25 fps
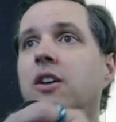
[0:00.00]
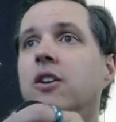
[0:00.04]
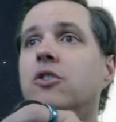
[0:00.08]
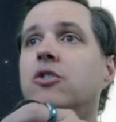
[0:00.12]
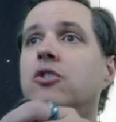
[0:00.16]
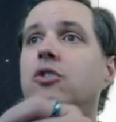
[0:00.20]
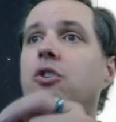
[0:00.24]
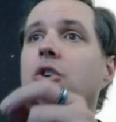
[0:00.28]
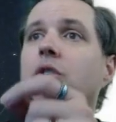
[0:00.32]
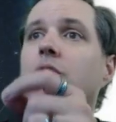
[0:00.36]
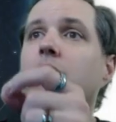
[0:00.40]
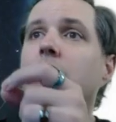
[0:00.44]

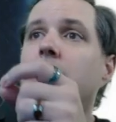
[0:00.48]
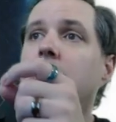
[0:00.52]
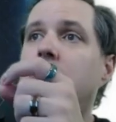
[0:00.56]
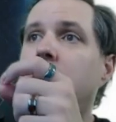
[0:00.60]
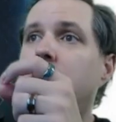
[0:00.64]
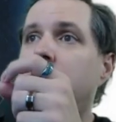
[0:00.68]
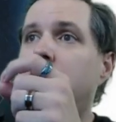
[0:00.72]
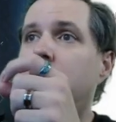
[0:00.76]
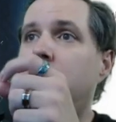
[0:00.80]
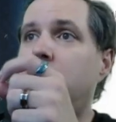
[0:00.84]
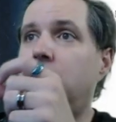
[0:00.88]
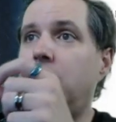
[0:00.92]
So
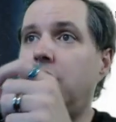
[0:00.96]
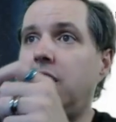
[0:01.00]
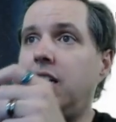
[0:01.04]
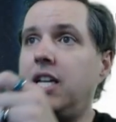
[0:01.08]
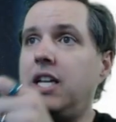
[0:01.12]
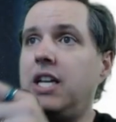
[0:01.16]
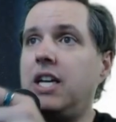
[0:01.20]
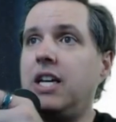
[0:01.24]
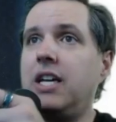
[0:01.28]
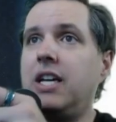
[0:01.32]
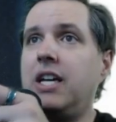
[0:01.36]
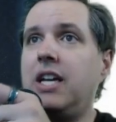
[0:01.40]

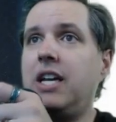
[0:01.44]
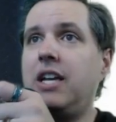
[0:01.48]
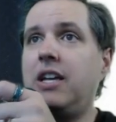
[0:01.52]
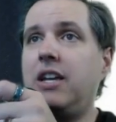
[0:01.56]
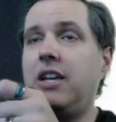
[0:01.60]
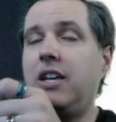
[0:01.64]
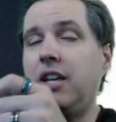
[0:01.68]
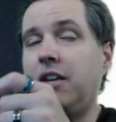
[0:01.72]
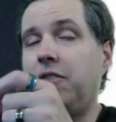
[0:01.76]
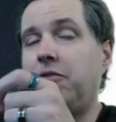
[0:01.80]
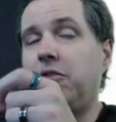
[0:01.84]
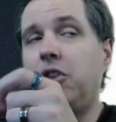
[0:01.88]
cheating,
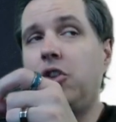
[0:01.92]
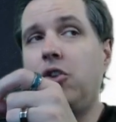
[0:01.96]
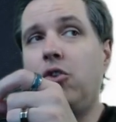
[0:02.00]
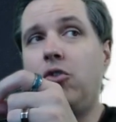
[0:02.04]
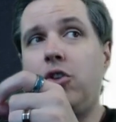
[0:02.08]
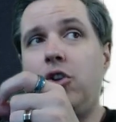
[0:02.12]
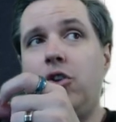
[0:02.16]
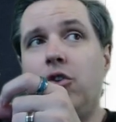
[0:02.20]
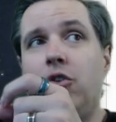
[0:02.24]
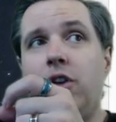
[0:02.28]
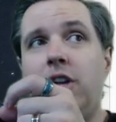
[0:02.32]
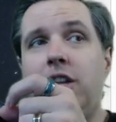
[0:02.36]
even though
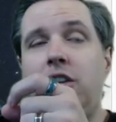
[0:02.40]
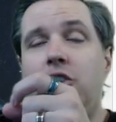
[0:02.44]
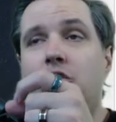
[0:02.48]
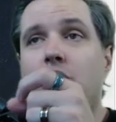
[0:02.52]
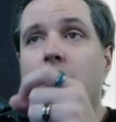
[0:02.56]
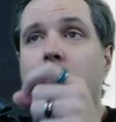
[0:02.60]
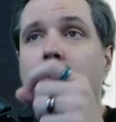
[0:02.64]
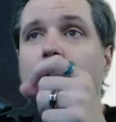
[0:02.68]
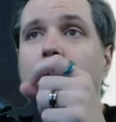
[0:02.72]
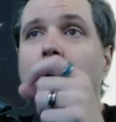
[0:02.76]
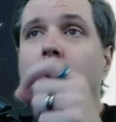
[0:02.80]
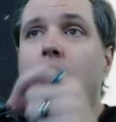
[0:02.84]
you're in
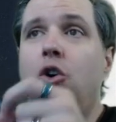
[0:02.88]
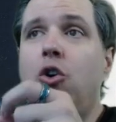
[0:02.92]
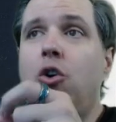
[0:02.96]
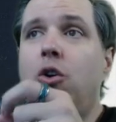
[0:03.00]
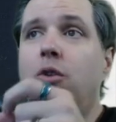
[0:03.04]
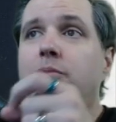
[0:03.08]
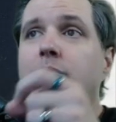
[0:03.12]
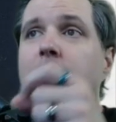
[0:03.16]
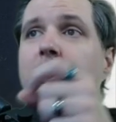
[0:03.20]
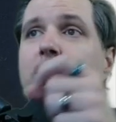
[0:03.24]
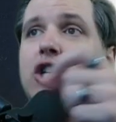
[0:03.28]
your home,